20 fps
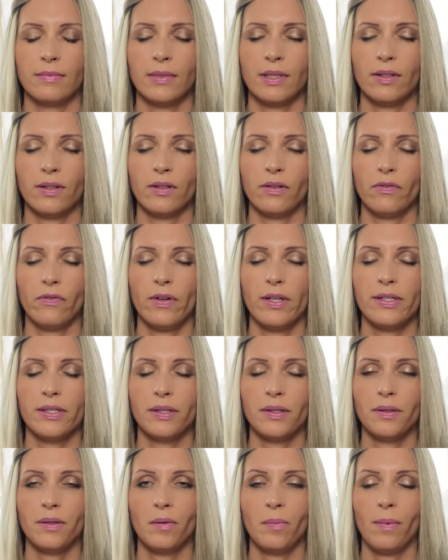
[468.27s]
in your
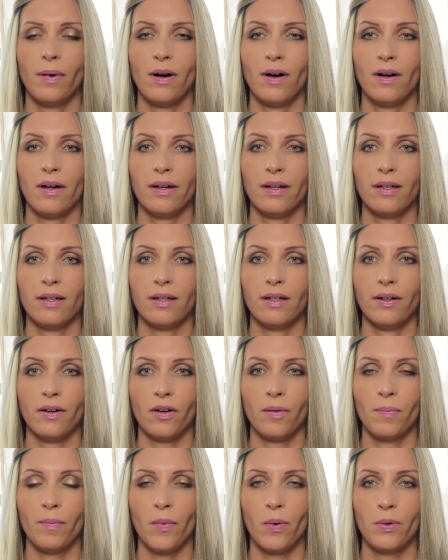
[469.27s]
physical body, your
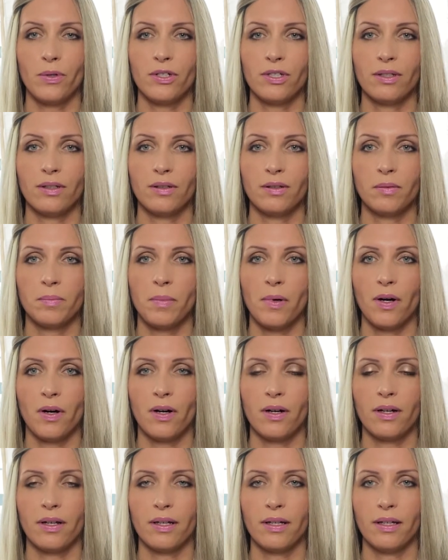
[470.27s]
emotional
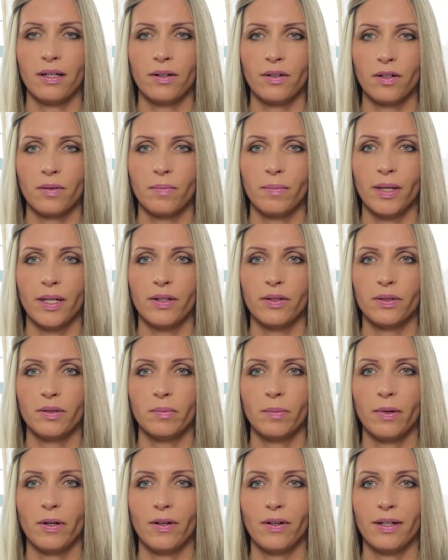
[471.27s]
body, your mental
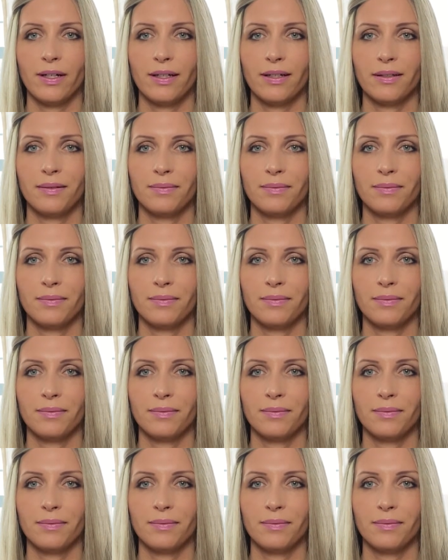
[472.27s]
body.